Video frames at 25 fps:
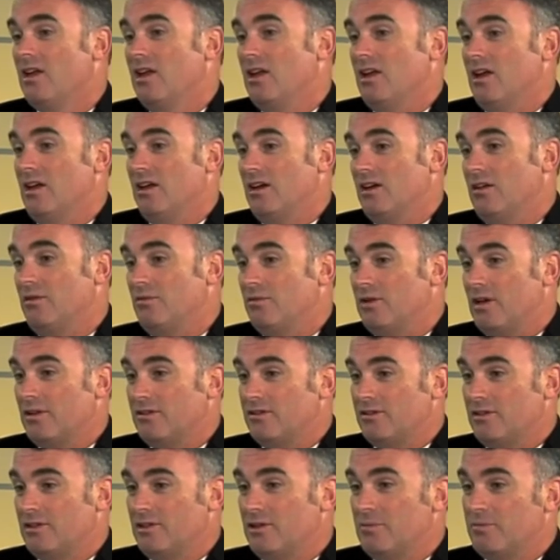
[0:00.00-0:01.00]
Rather
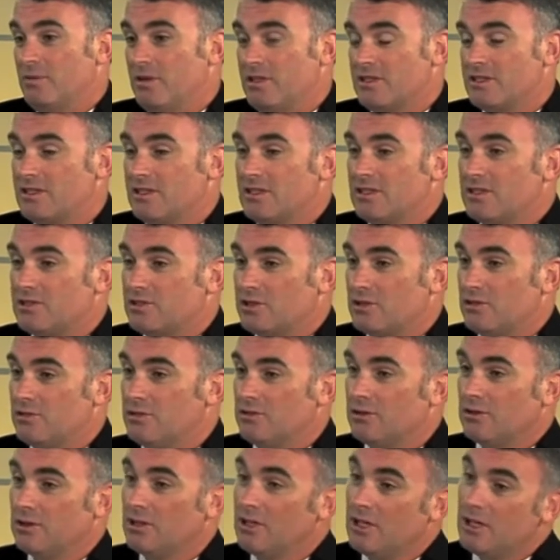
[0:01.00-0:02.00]
than a business
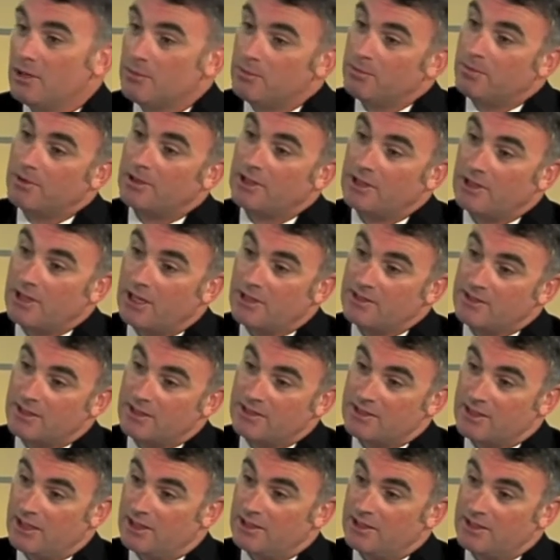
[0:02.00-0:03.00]
tool. But as I
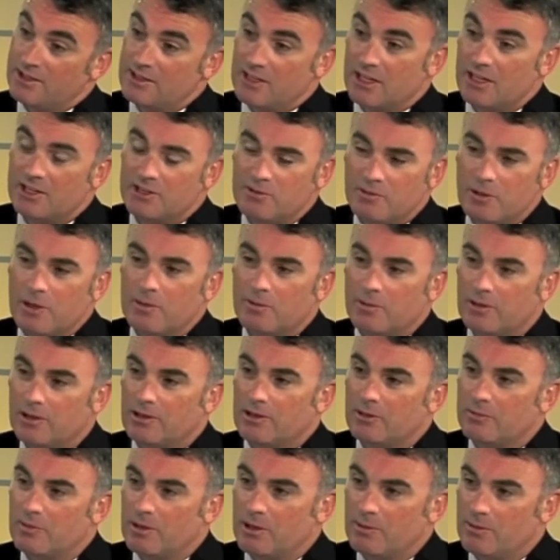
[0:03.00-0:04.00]
said, it's salespeople and
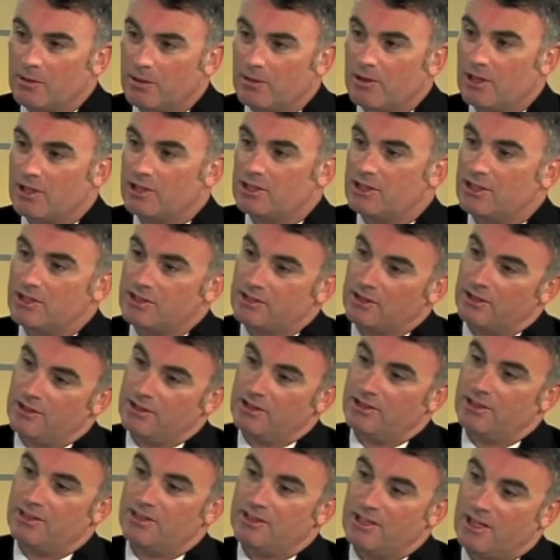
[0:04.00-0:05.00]
other people are actually starting
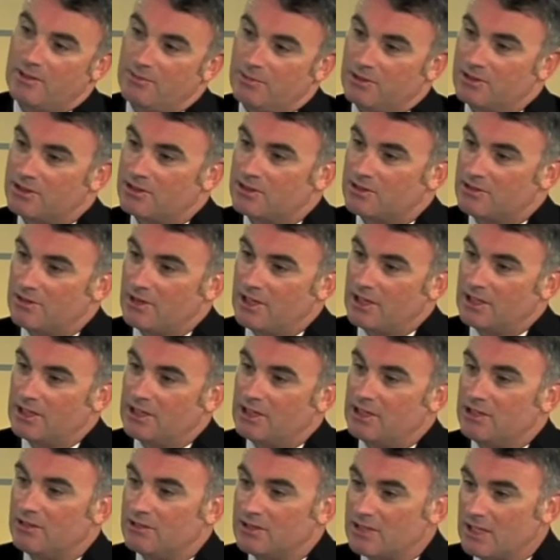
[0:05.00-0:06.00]
to demonstrate the
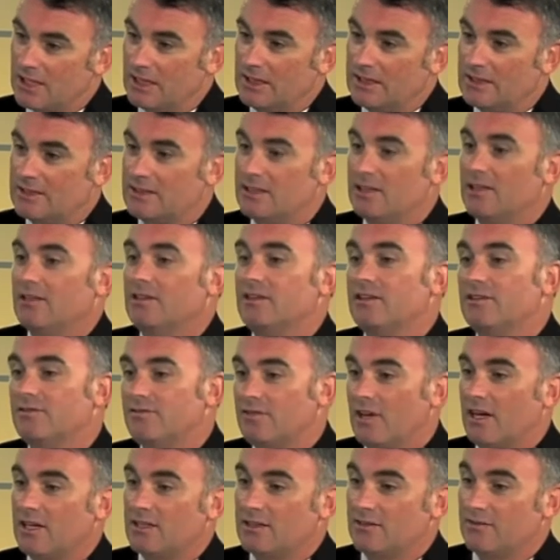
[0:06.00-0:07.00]
utility and the
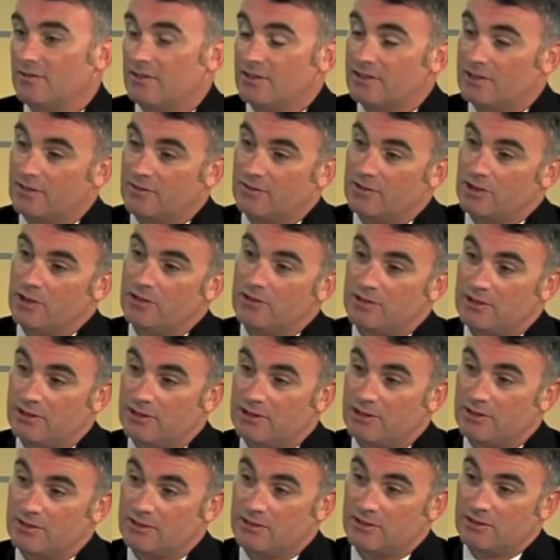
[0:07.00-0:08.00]
effectiveness of using
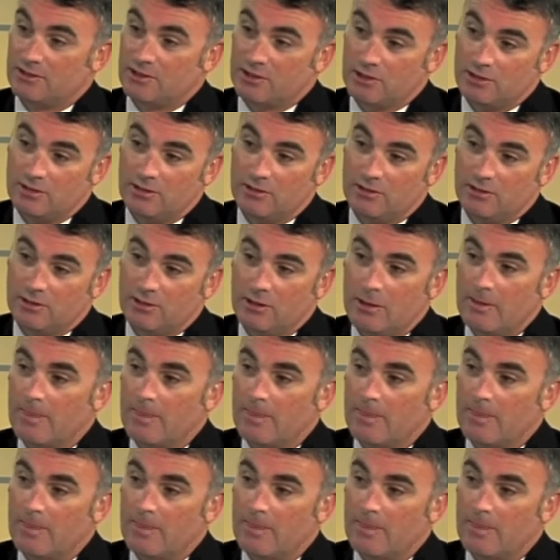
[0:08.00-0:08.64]
this as a tool.